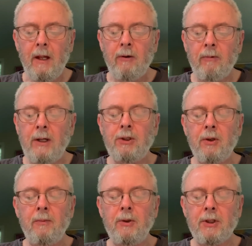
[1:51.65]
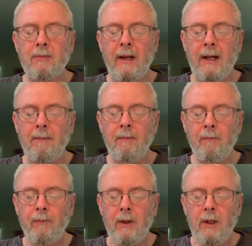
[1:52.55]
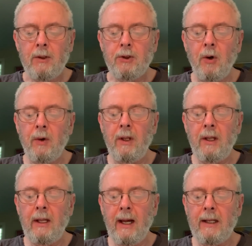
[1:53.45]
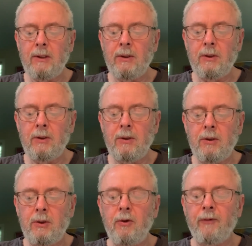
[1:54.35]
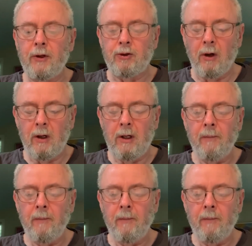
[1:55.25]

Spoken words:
Rachel the Music Ma'am, Tony at Two for the Trunk,